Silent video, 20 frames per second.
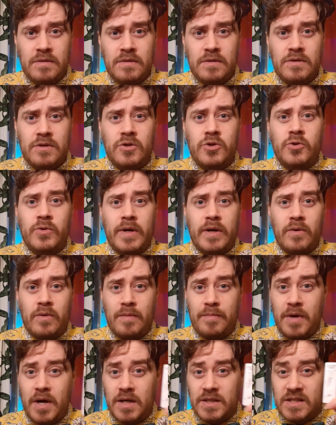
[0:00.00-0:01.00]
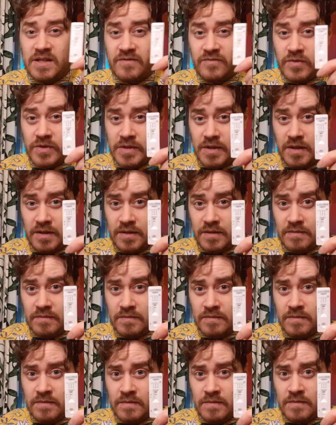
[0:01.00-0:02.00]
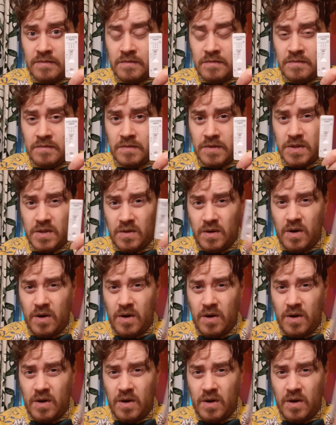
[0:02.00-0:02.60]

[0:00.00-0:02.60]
to trigger a positive result. So